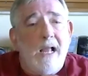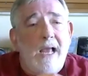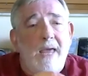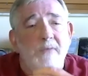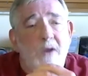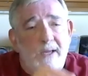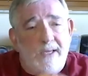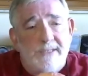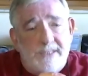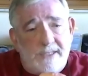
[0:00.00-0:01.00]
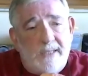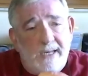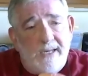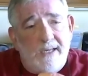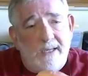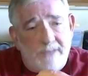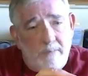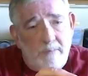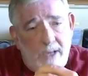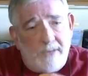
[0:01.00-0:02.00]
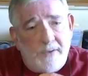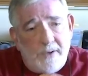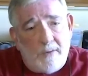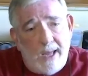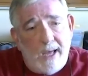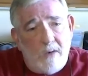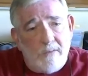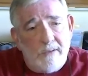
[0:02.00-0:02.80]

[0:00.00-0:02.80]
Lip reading: and they're insulating them underground